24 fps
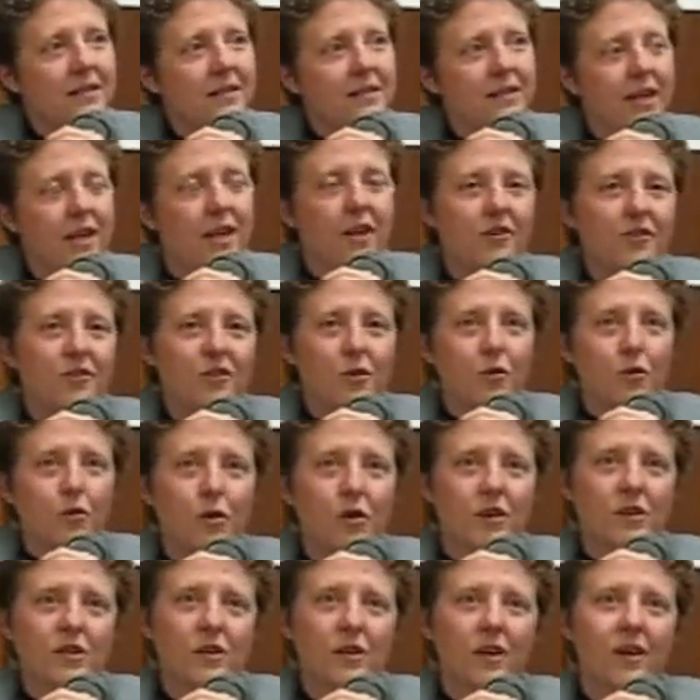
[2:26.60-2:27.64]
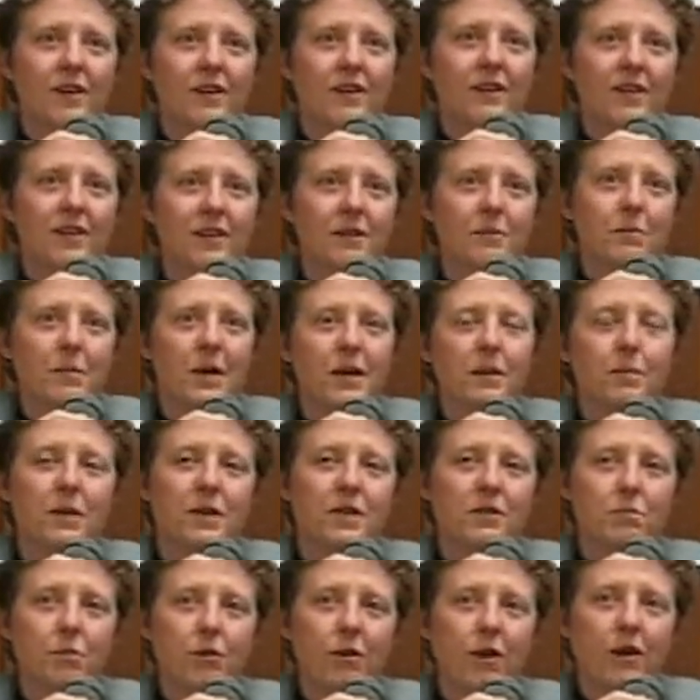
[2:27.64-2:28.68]
They also worked hard and didn't make
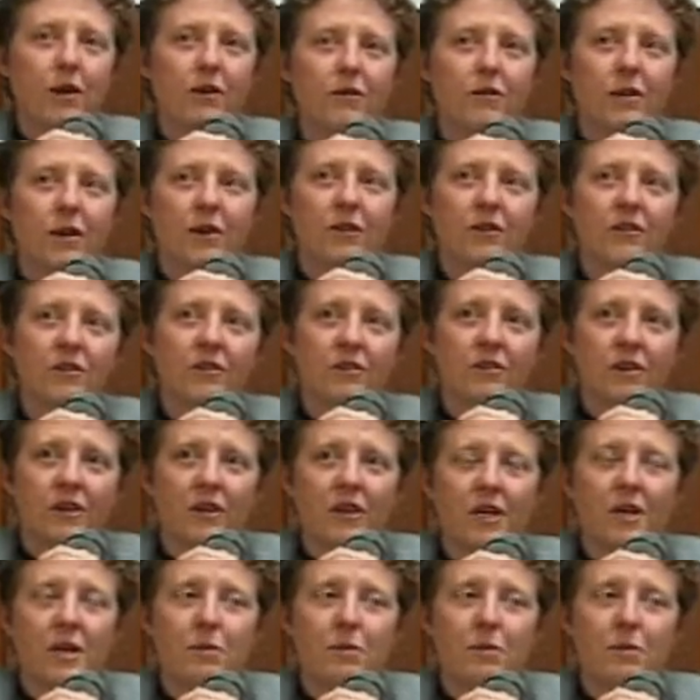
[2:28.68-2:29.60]
much progress,